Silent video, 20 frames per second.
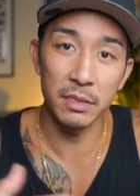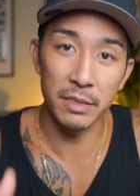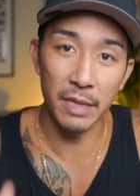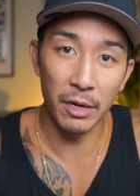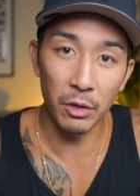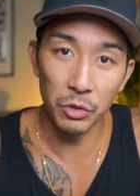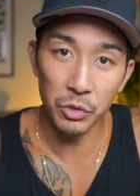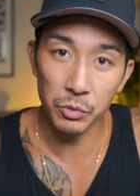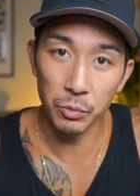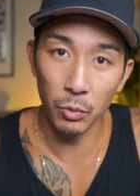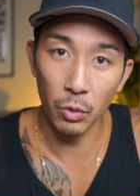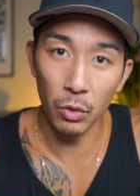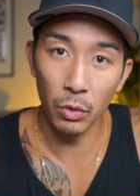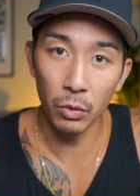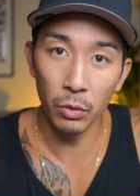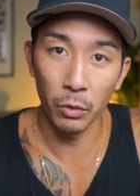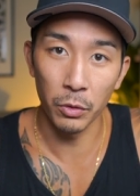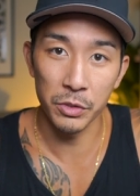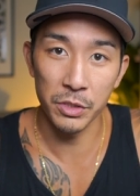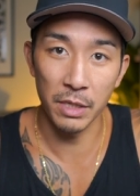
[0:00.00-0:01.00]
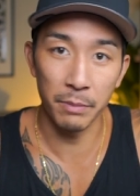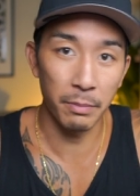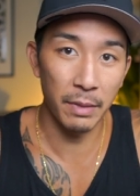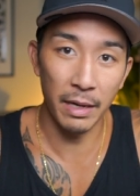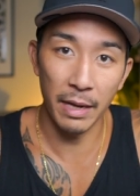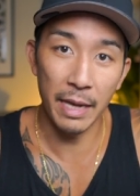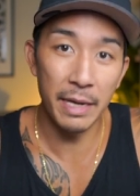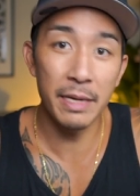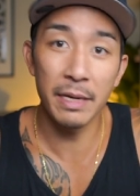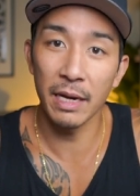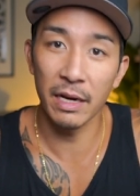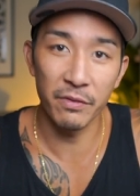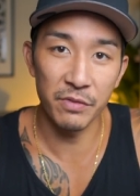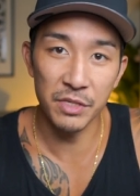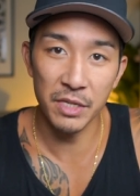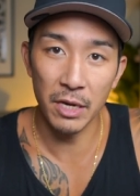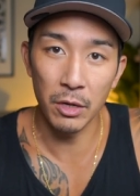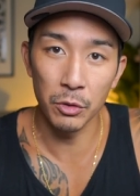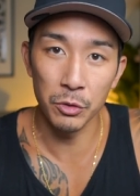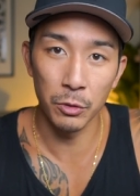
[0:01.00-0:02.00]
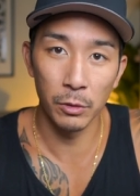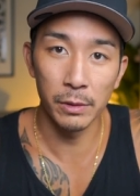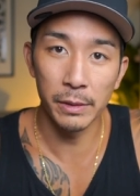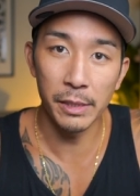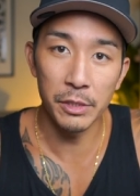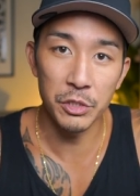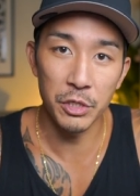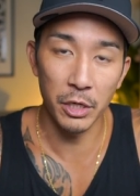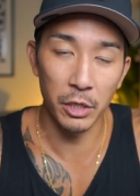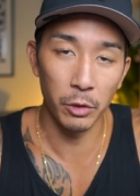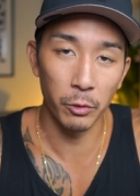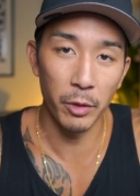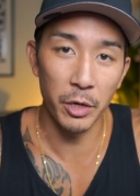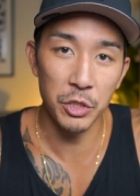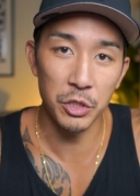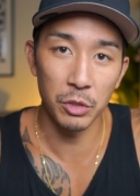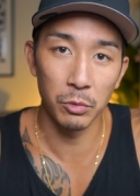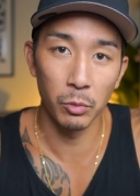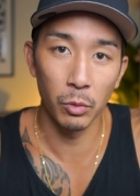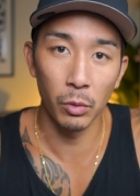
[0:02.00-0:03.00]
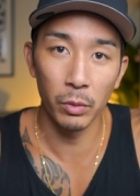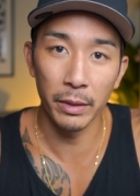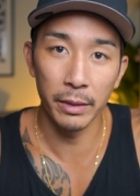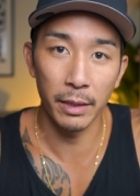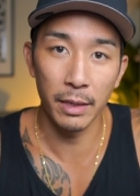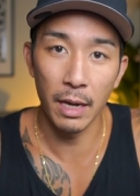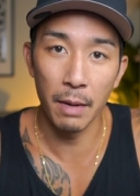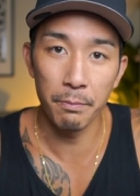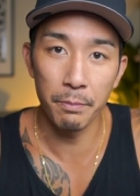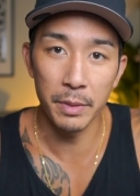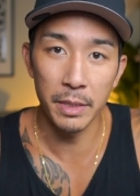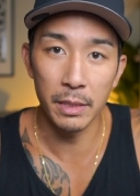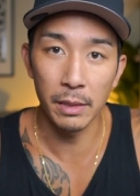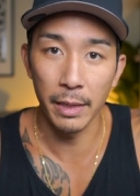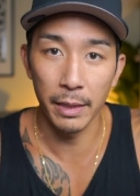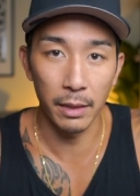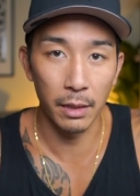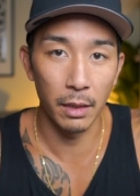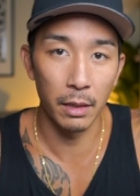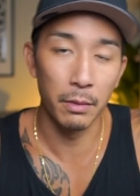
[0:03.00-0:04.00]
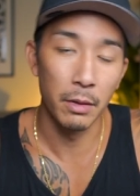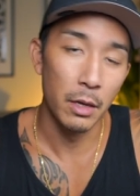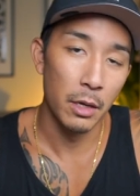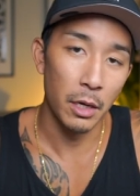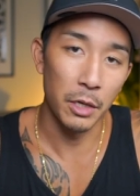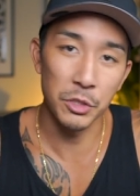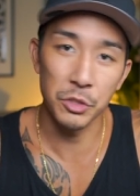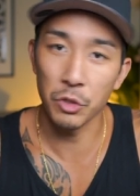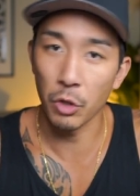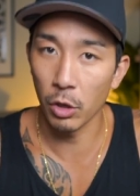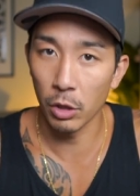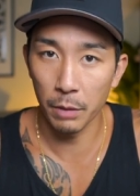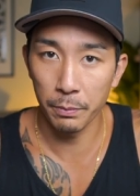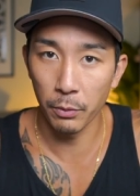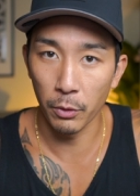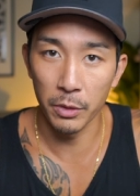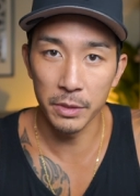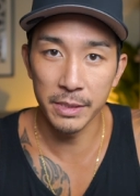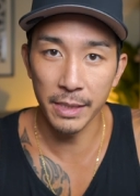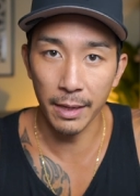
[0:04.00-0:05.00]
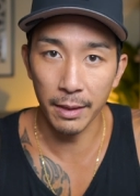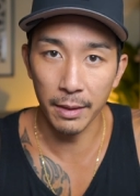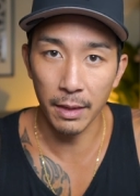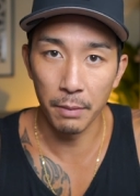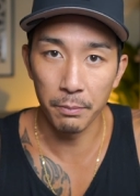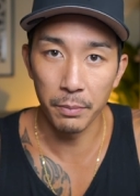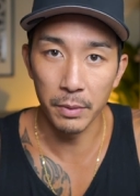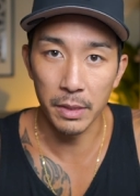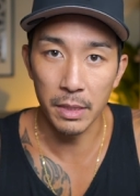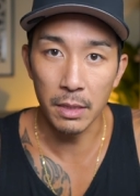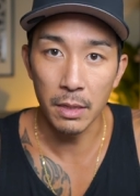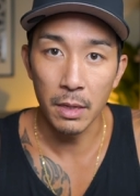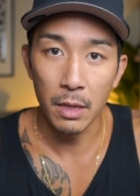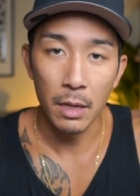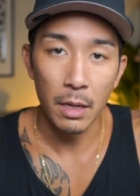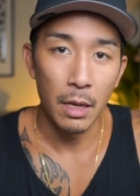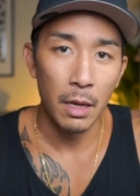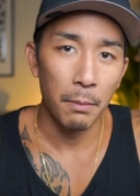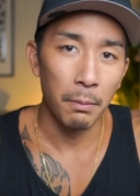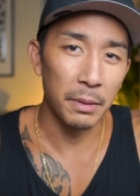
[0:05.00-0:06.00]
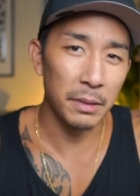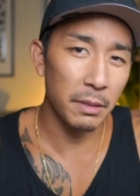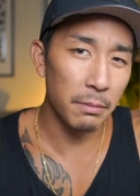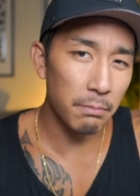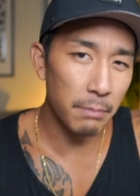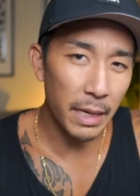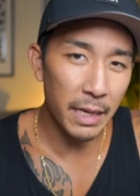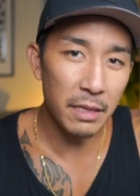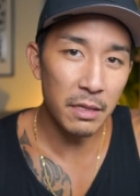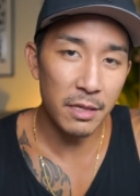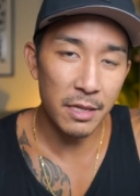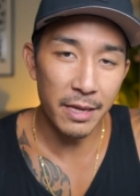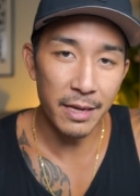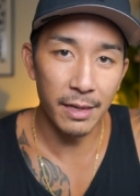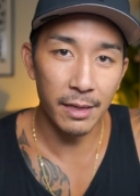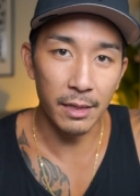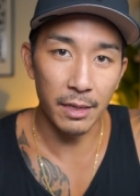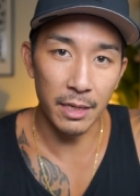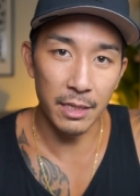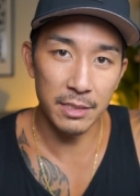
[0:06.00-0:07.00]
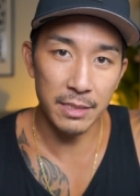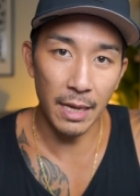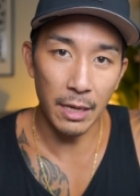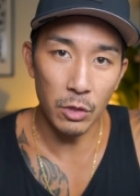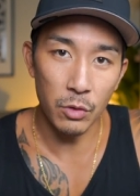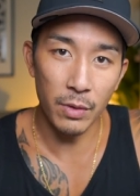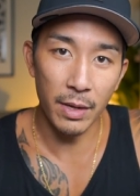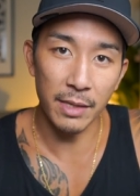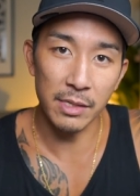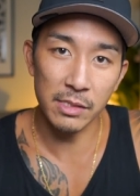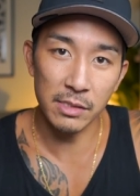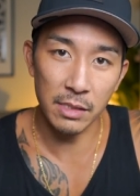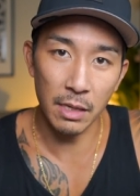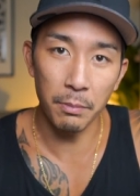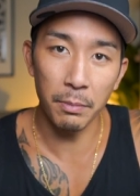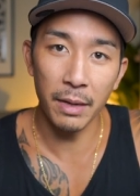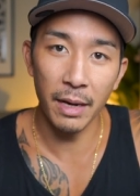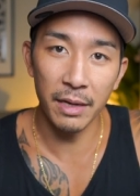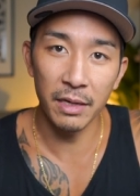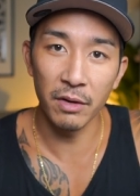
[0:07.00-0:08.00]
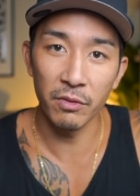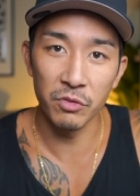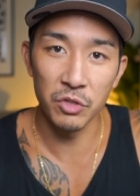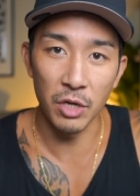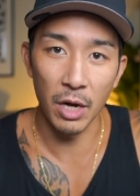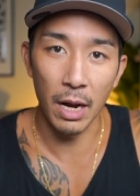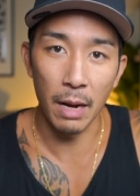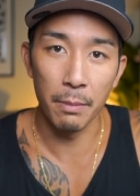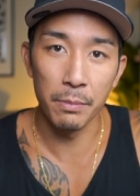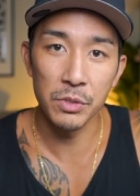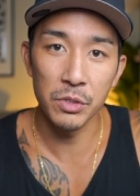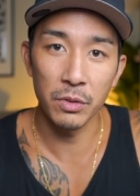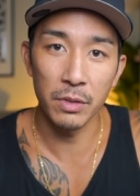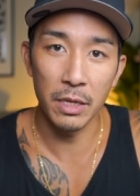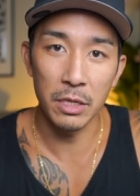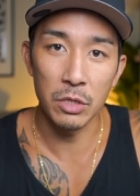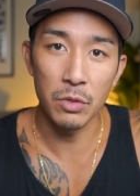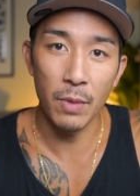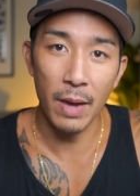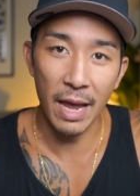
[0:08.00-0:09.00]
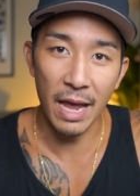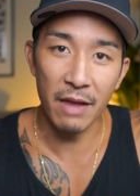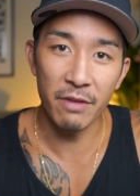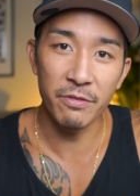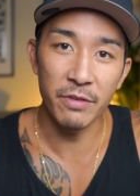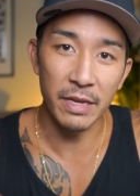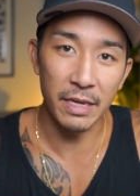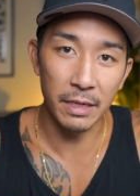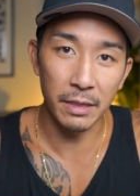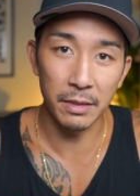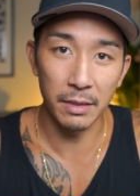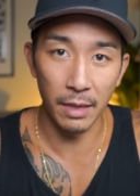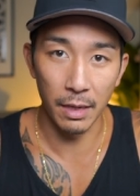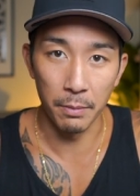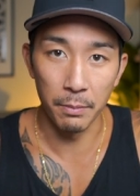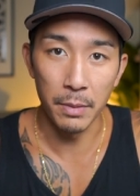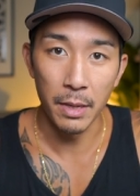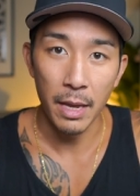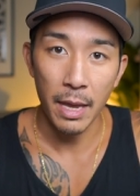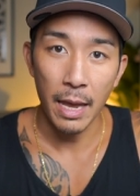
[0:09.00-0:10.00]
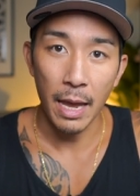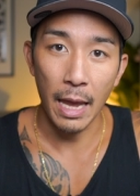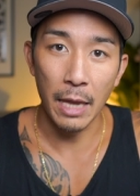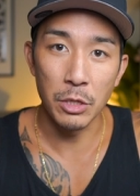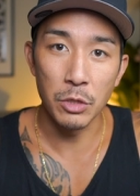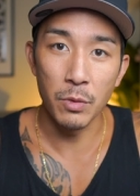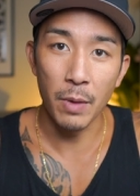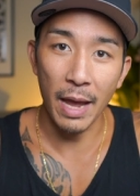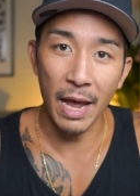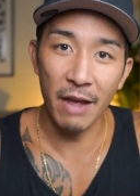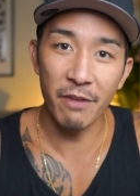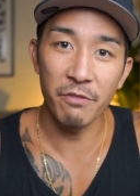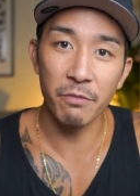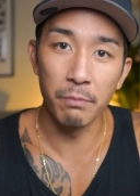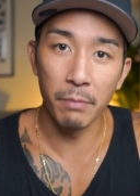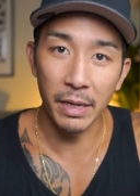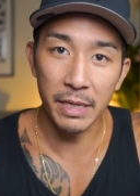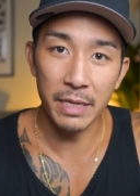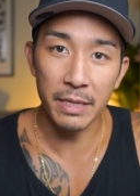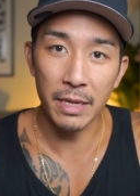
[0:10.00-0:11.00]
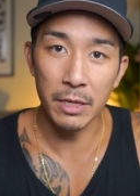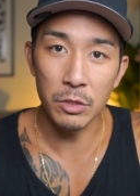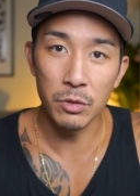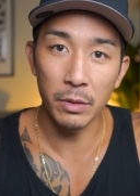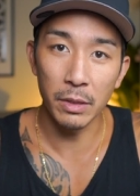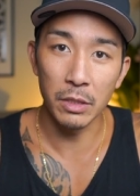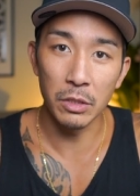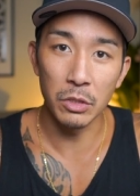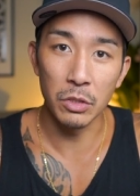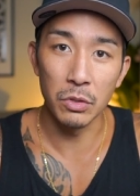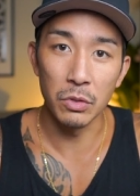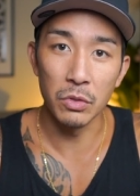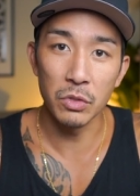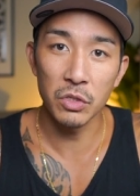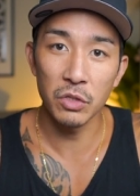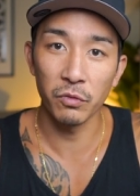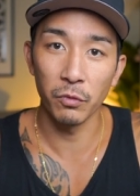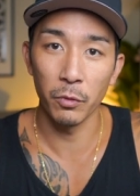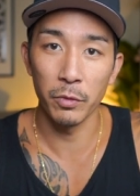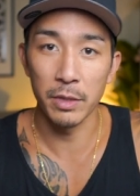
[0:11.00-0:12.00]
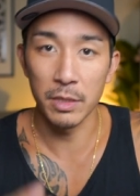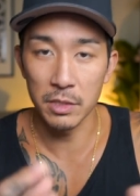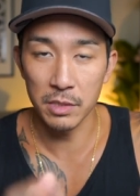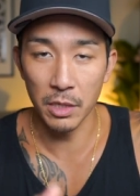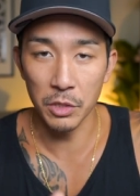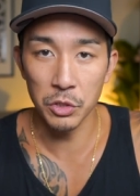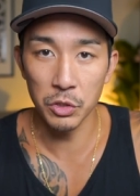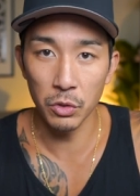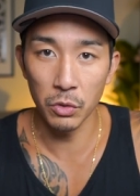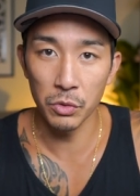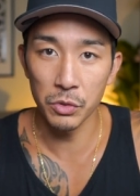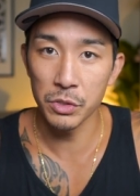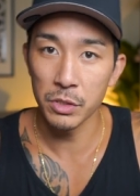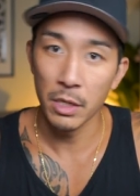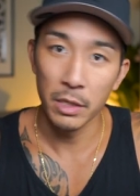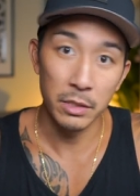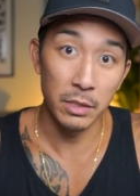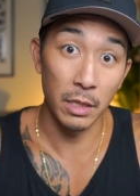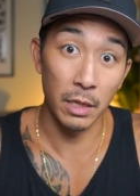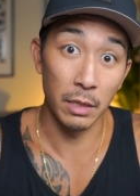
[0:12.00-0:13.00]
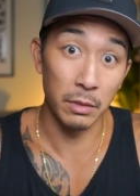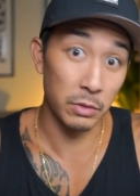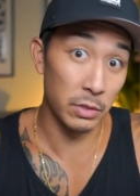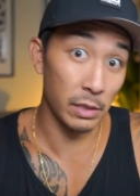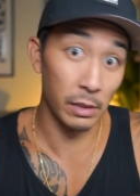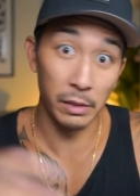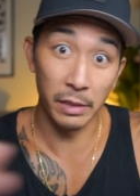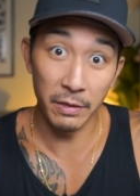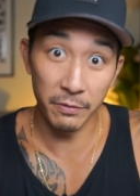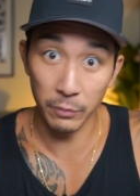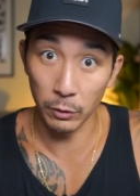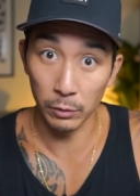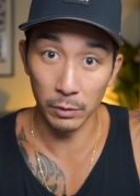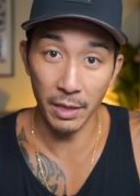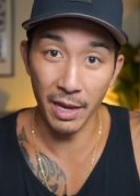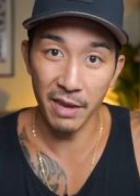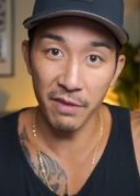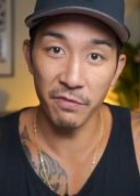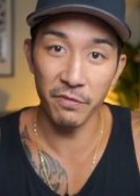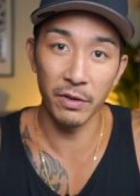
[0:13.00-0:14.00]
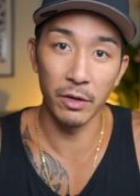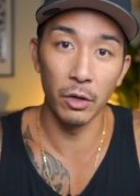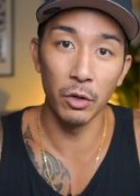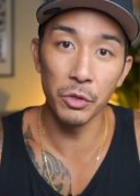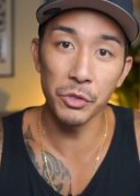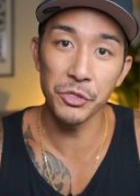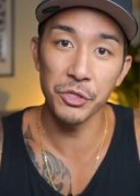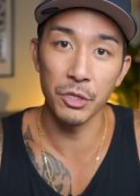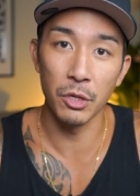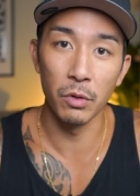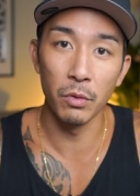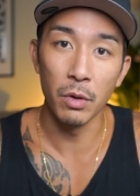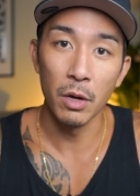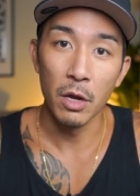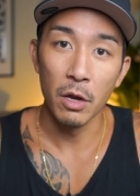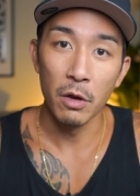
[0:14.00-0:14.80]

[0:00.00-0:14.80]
sales role or some any kind of sales or lead generation role at a company like a, a startup or a tech company. But the main thing is that you get some kind of job so that you have income and you have money that you can use for the essentials to, to live your life and also